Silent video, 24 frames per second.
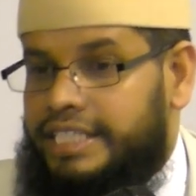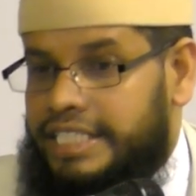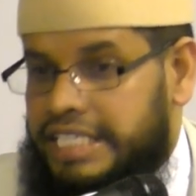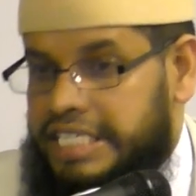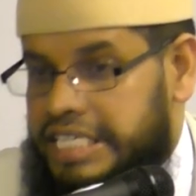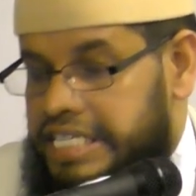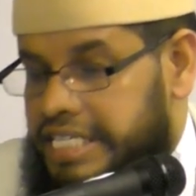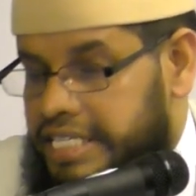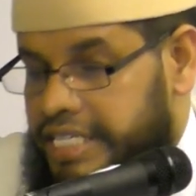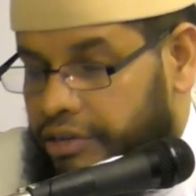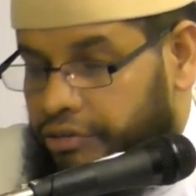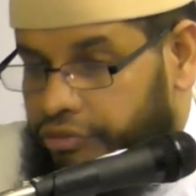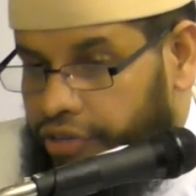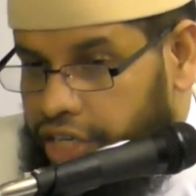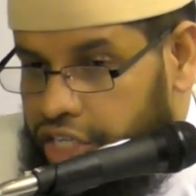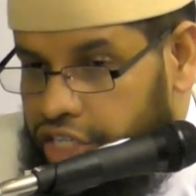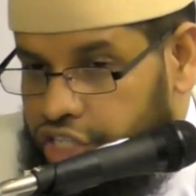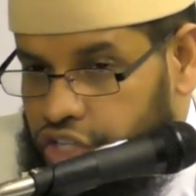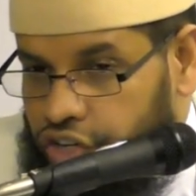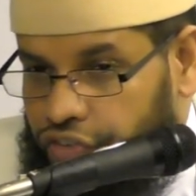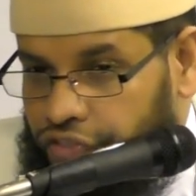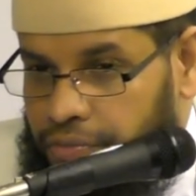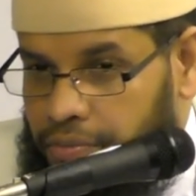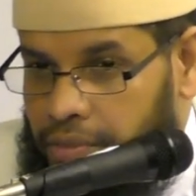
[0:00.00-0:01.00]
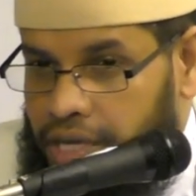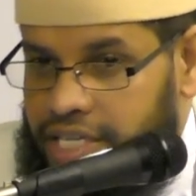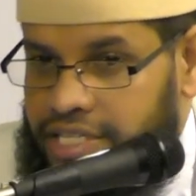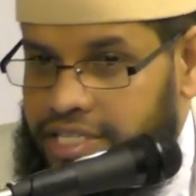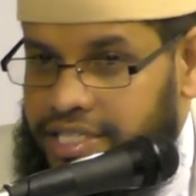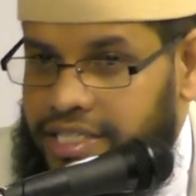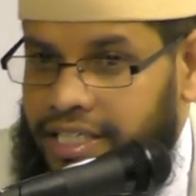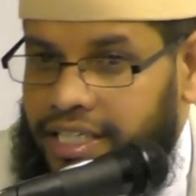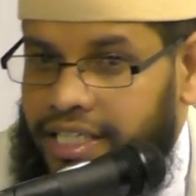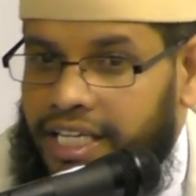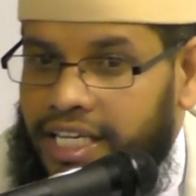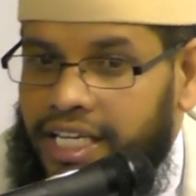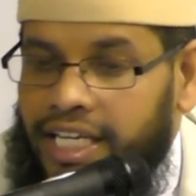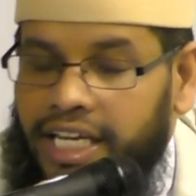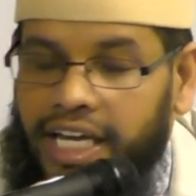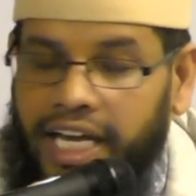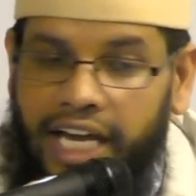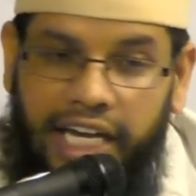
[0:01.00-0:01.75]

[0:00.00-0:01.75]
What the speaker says: this is the religion of mercy,